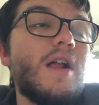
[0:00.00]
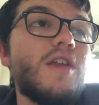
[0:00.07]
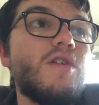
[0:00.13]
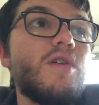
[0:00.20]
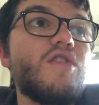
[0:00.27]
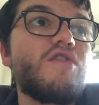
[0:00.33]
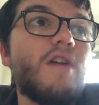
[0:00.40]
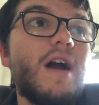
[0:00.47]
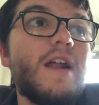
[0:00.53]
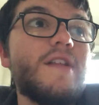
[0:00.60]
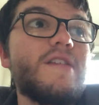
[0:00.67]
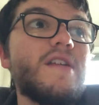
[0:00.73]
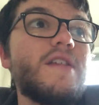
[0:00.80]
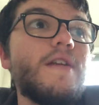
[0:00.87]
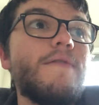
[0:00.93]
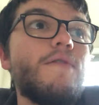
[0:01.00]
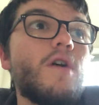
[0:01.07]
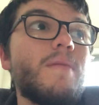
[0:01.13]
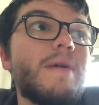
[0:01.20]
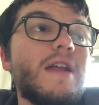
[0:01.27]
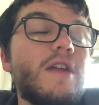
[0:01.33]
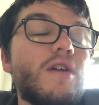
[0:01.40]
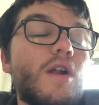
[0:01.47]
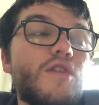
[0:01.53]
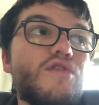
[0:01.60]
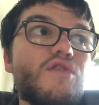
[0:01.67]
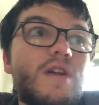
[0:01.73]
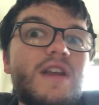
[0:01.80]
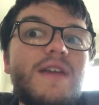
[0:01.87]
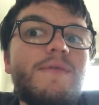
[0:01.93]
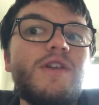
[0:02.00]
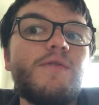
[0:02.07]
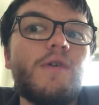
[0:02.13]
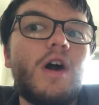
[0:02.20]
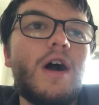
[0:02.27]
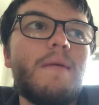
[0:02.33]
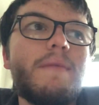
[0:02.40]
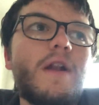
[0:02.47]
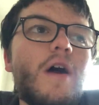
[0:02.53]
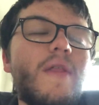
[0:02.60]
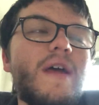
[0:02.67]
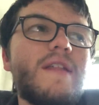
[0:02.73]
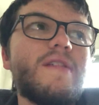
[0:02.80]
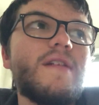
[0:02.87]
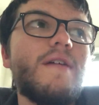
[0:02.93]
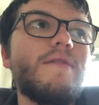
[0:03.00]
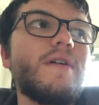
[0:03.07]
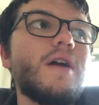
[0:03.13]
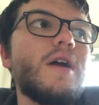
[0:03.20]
You can try it on 64-bit. You can also try DVD-ROM and all that stuff.